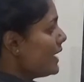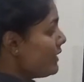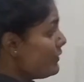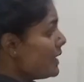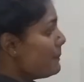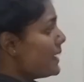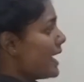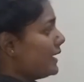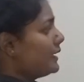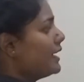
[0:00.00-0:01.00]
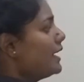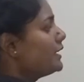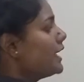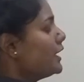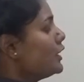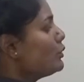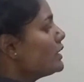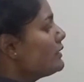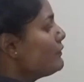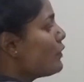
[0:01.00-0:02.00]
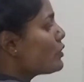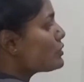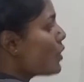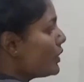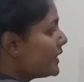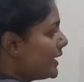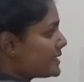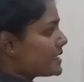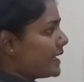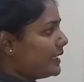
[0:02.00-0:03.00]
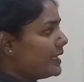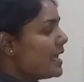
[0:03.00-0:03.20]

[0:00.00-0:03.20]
If we apply 10 Newton force on that side,